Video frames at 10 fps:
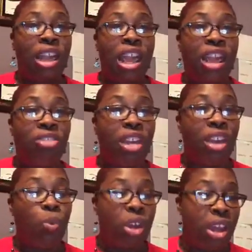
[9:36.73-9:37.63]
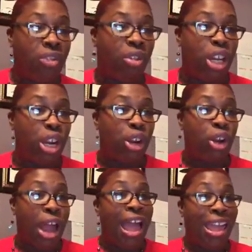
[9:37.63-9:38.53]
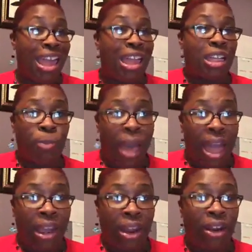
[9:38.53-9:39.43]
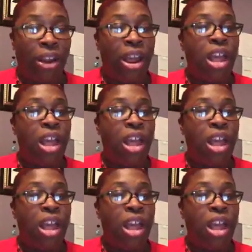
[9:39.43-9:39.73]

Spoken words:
and then whatever year I expire.